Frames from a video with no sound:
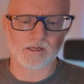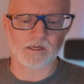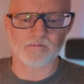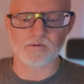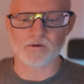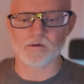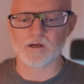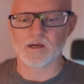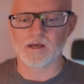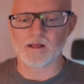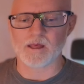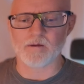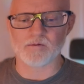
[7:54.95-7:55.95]
And if you
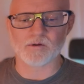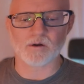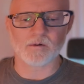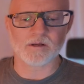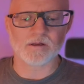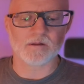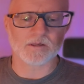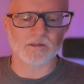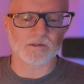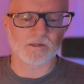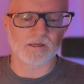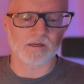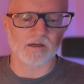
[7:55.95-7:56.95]
if you go into this
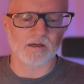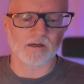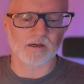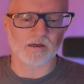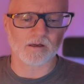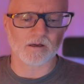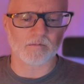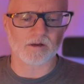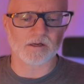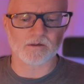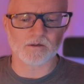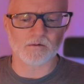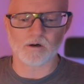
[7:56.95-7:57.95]
thinking I'm going
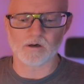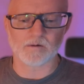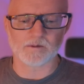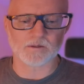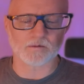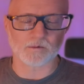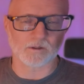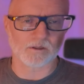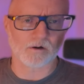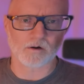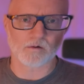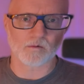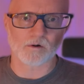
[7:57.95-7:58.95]
to do all these really
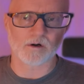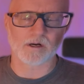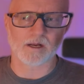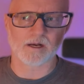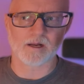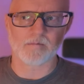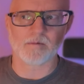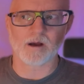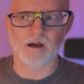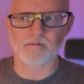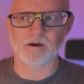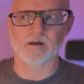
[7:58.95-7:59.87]
hard work and I'm not I'm going to